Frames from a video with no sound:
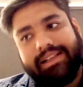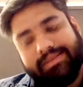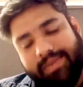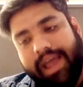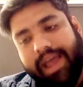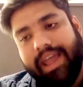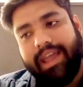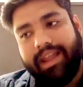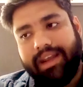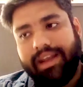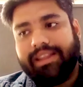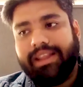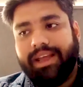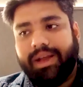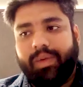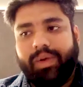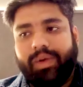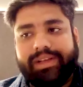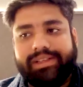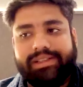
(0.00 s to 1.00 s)
is my
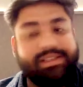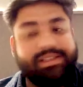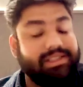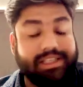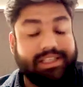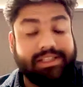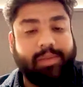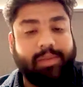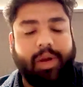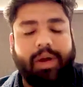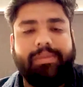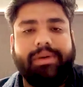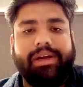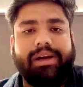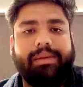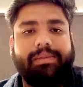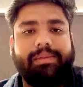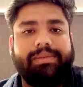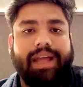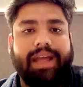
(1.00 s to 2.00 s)
another question just
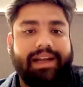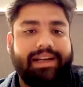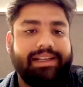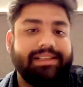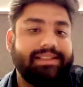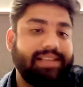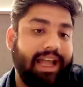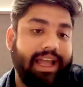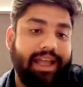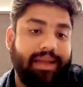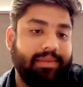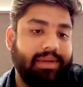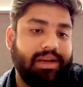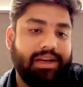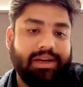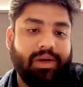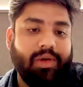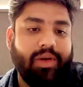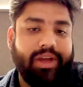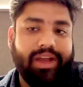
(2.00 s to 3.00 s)
popped up. That is, I
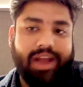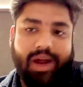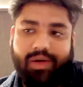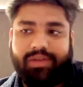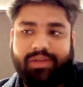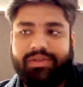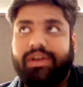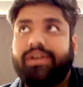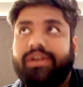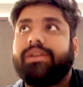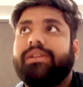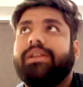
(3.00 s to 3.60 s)
am going out of